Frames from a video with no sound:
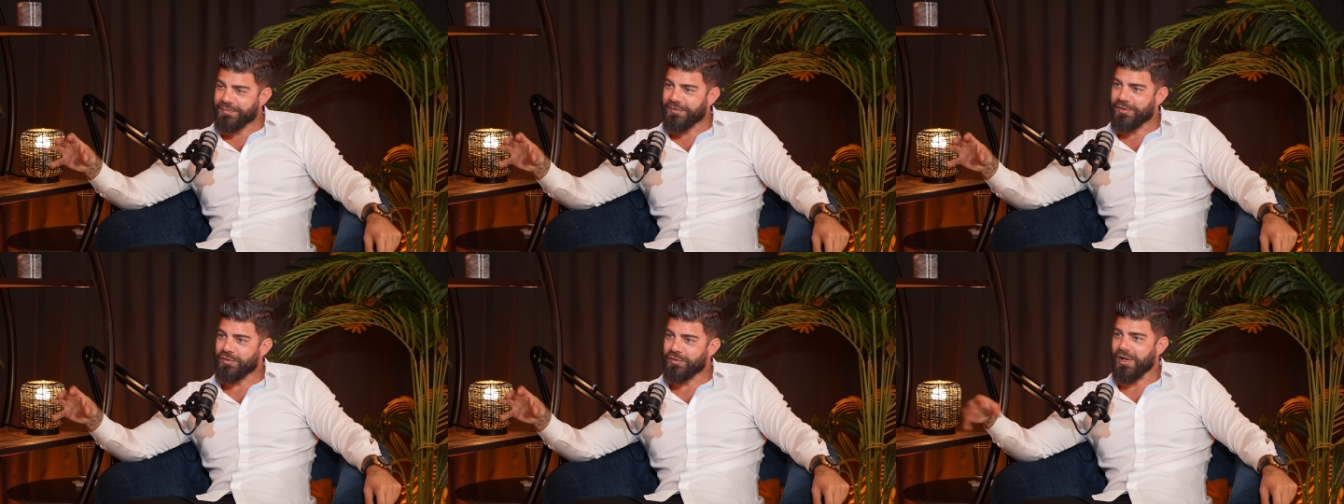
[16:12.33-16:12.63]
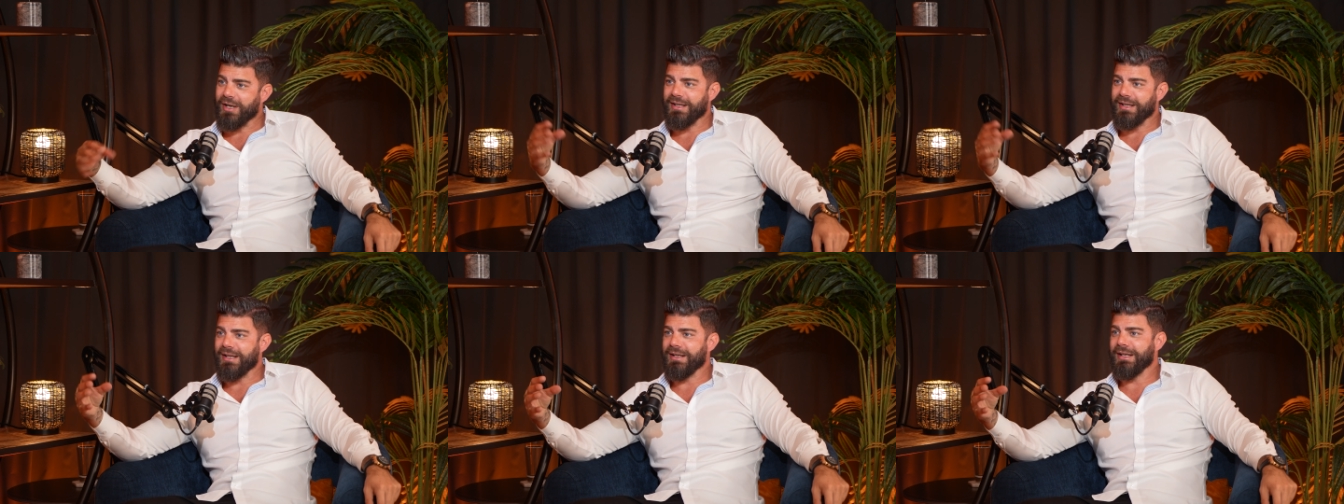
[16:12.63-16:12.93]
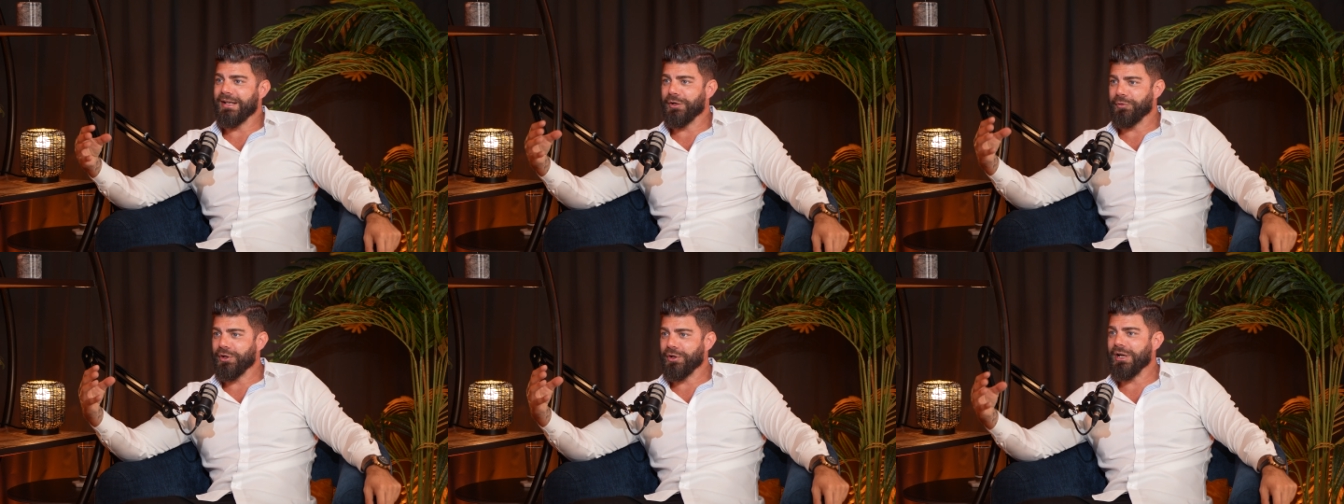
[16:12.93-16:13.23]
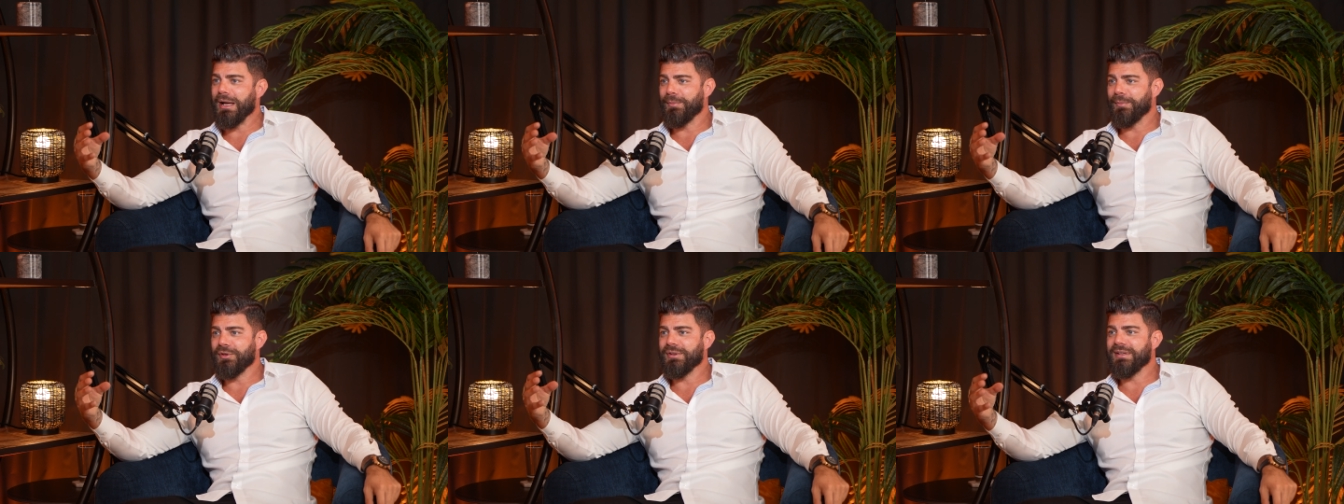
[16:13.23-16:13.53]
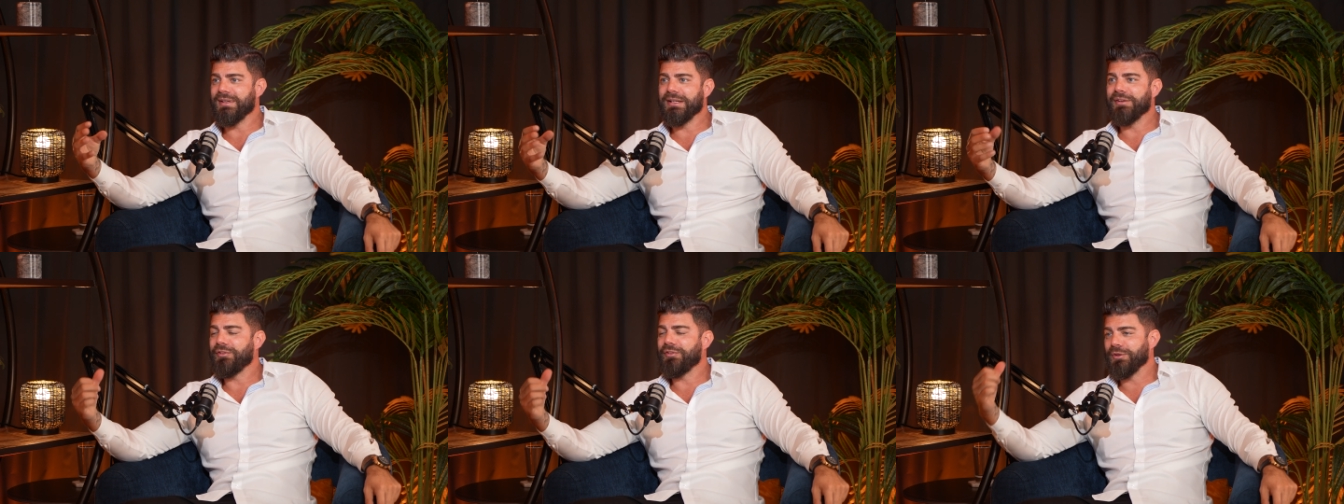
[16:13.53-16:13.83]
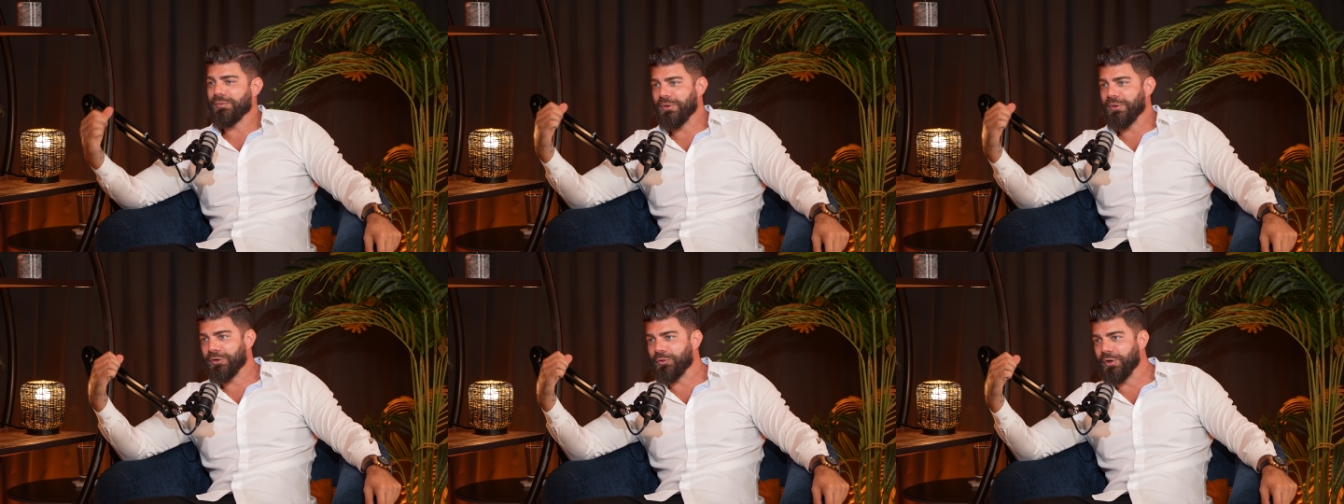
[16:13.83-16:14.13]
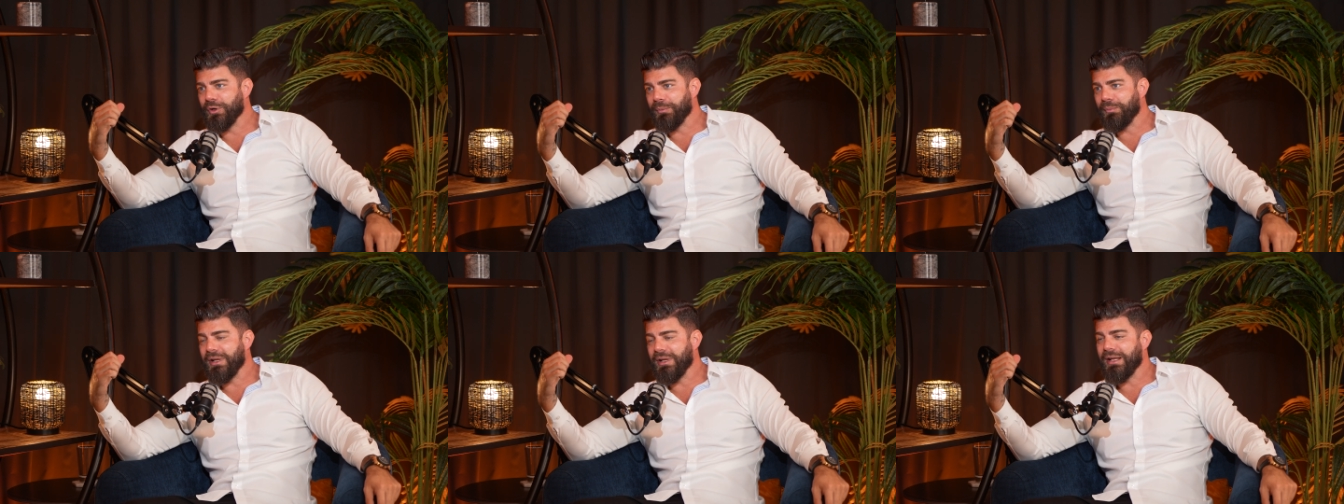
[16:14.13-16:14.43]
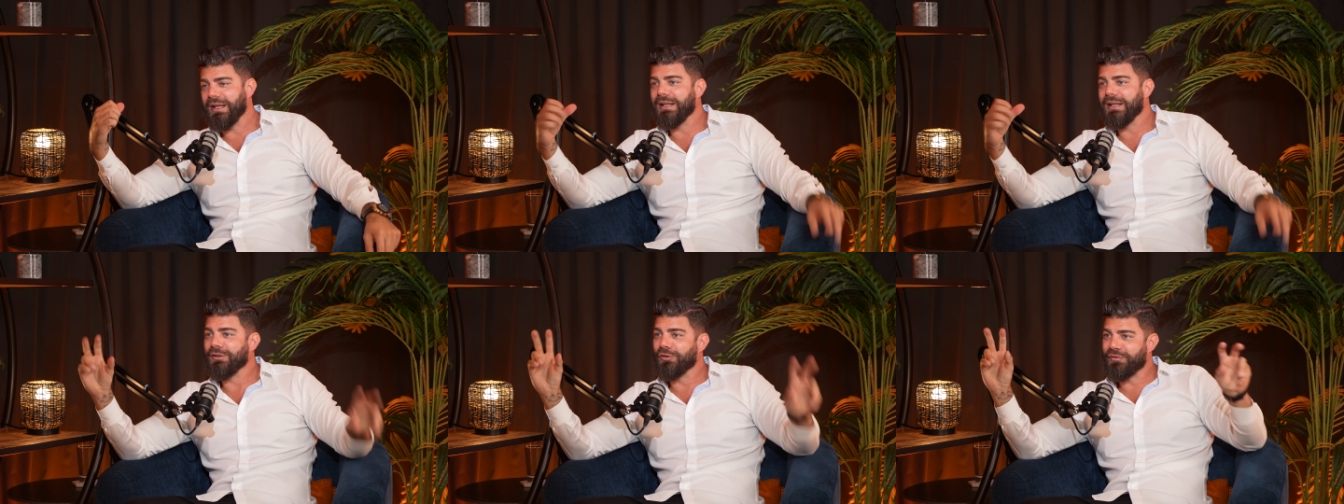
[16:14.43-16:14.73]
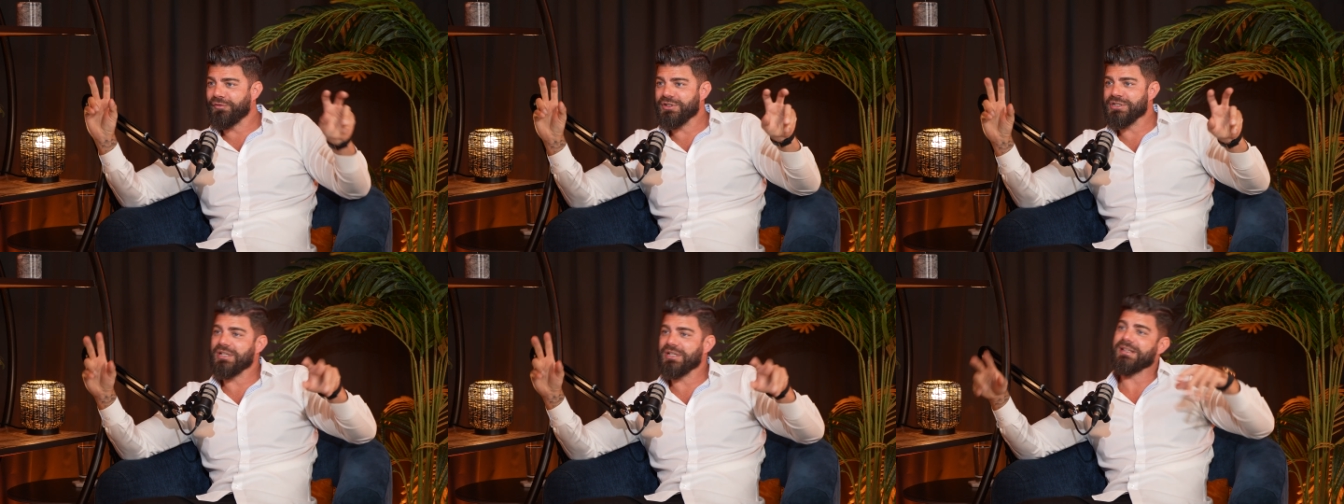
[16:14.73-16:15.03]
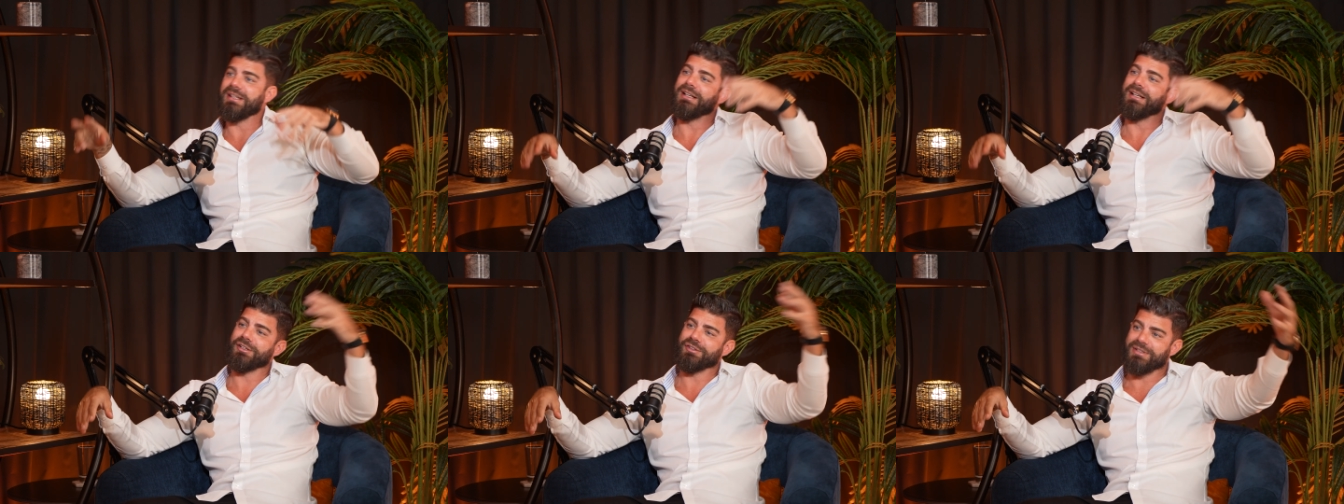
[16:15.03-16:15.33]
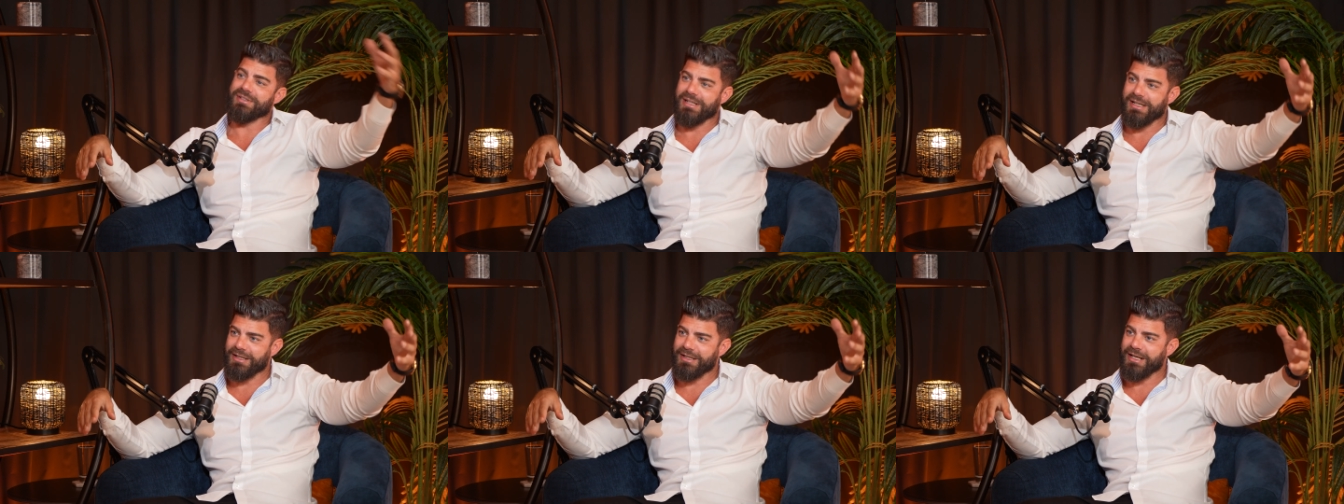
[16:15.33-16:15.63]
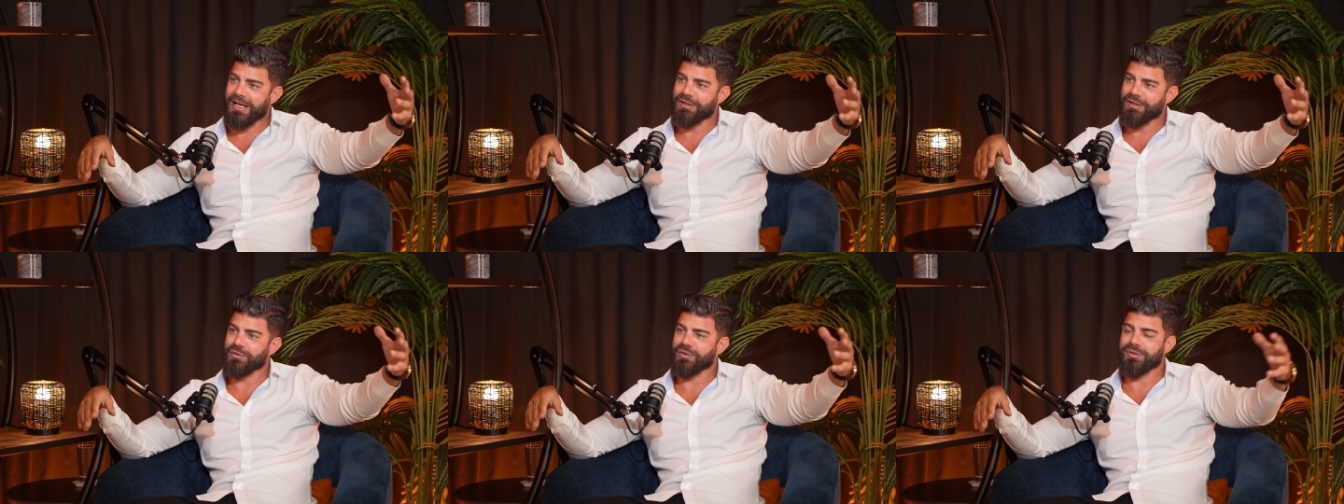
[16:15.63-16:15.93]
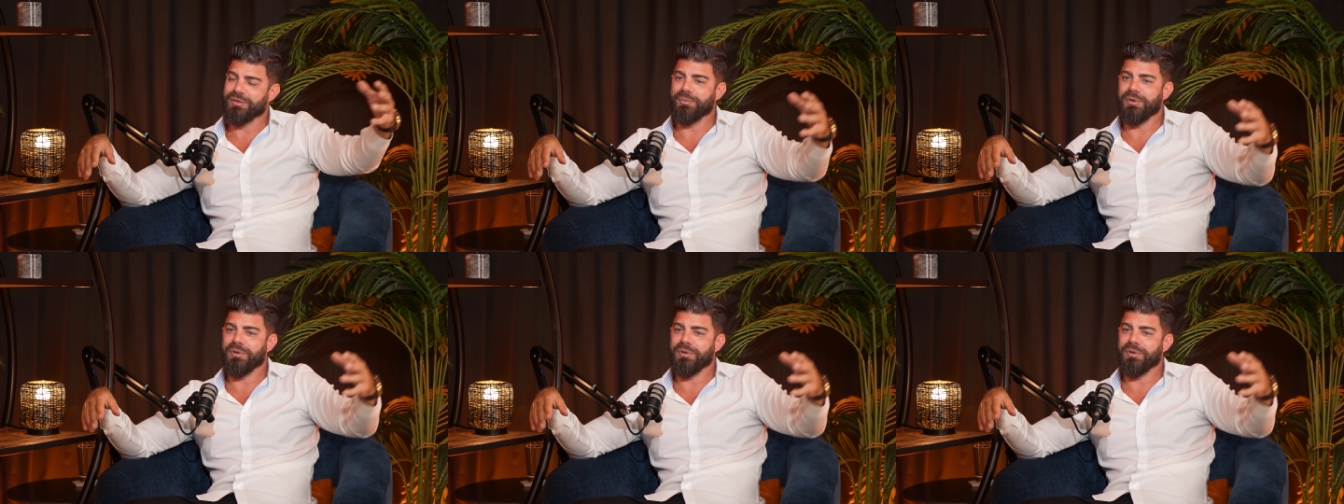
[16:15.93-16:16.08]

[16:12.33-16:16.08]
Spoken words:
So again, here we come on the difference between me and the official dealers in other countries,